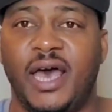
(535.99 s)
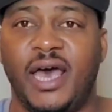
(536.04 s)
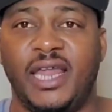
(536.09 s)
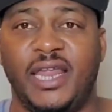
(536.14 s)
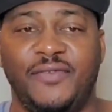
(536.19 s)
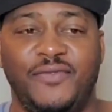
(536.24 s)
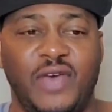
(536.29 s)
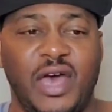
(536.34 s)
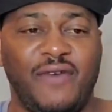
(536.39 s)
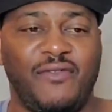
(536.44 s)

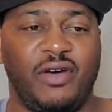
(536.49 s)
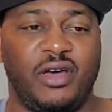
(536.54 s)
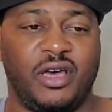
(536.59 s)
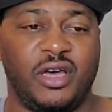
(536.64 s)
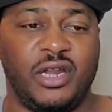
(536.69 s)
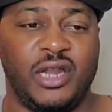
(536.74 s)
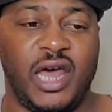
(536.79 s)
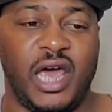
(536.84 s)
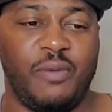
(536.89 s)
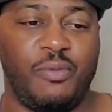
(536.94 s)
And if you have a
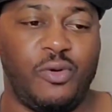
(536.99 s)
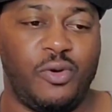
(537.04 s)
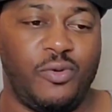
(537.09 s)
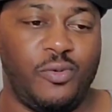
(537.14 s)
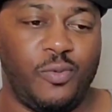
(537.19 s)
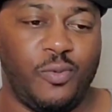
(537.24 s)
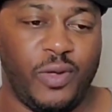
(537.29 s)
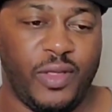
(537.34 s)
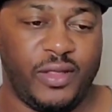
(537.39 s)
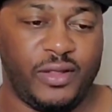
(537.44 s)
good
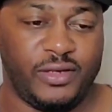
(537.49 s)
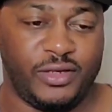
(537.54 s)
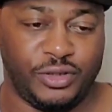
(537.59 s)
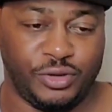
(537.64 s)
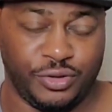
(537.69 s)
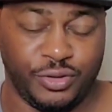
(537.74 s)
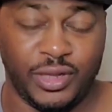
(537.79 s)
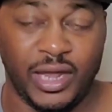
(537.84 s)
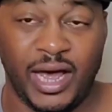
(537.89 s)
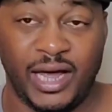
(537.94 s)
label,
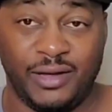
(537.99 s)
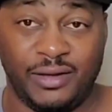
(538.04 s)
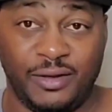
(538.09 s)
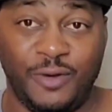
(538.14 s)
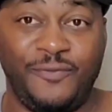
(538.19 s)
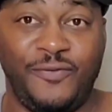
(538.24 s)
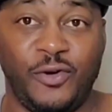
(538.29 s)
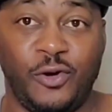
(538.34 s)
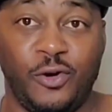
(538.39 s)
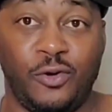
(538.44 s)
wouldn't you
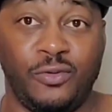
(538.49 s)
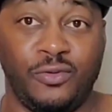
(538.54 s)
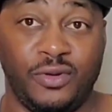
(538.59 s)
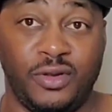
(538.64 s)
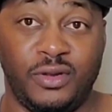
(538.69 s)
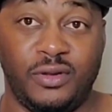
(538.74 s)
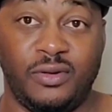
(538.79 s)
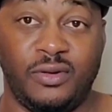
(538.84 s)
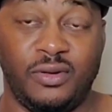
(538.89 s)
like you feel?